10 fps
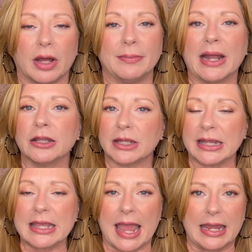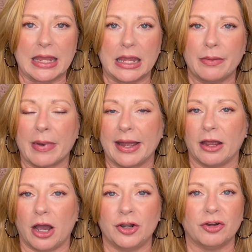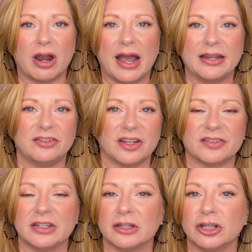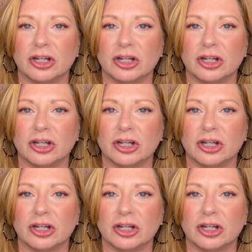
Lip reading: I'm not looking cakey. My under eye it doesn't